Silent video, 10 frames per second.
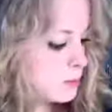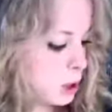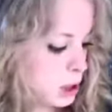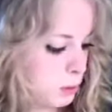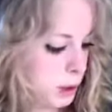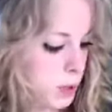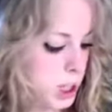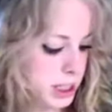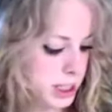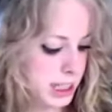what do we
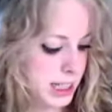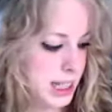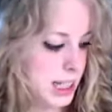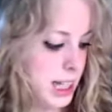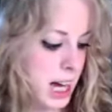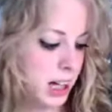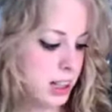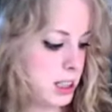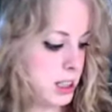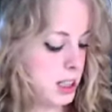want in the
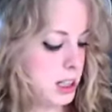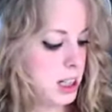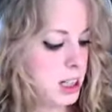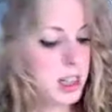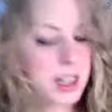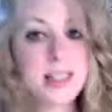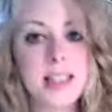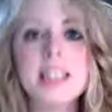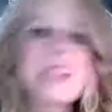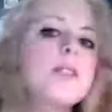next? Let's
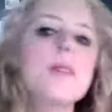stick with